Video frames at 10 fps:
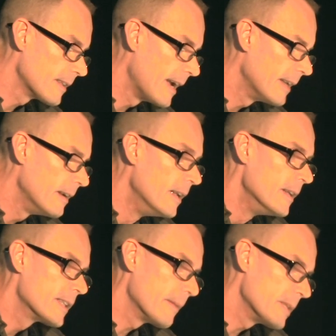like that,
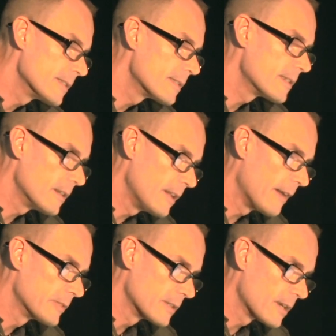gay men still
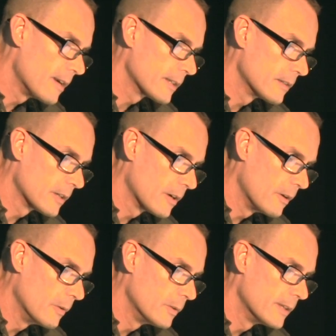have to talk in
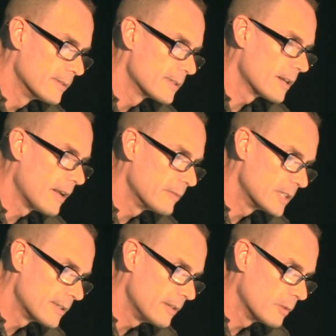code and still have
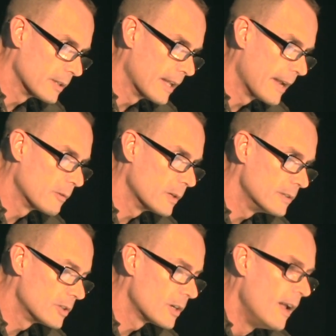a secret
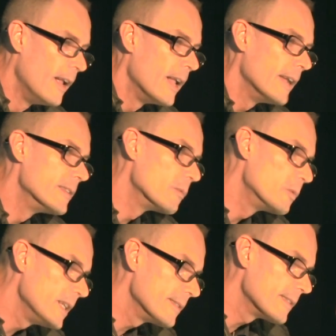language. And the
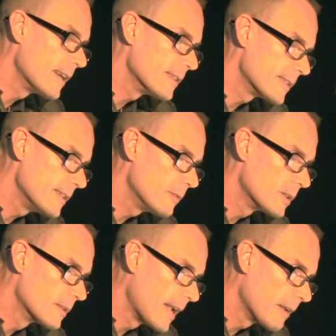reason that
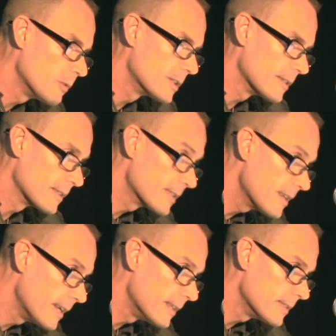secret language
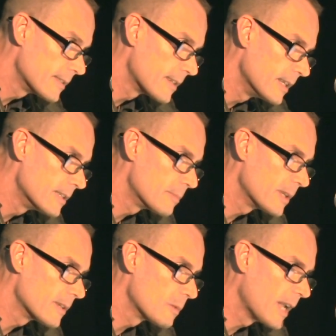exists is
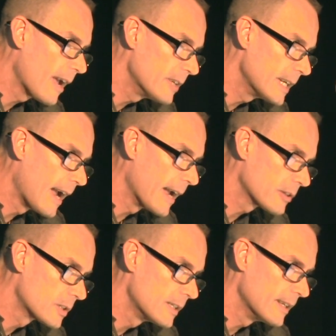because we haven't
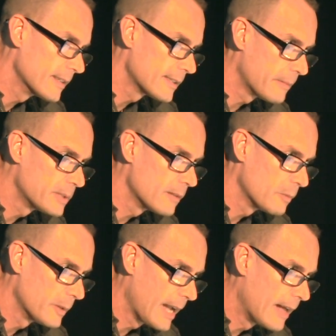actually accepted
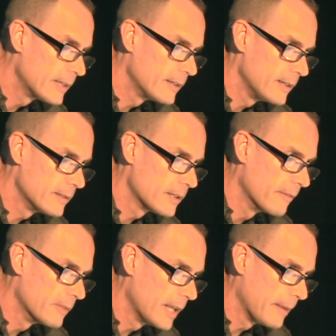the realities
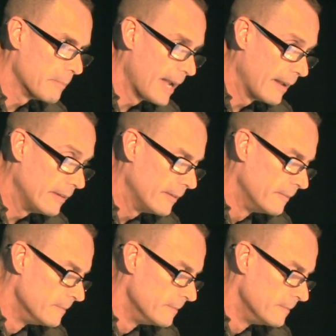of gay men.